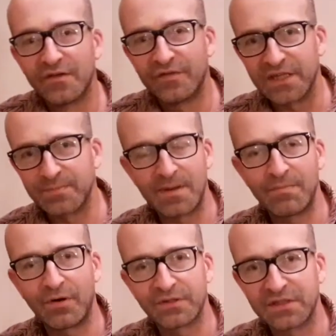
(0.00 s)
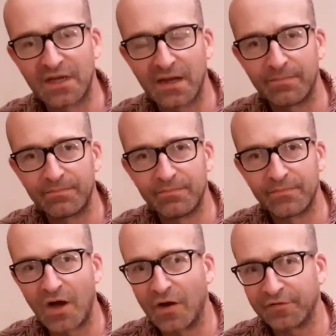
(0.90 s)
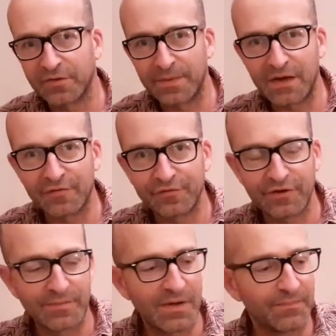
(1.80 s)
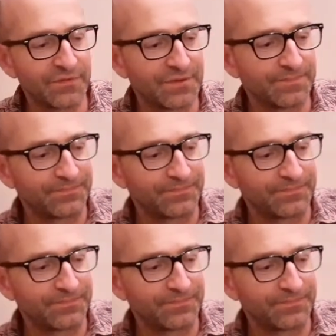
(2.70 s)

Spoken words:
that it's been potted up after about 3 months.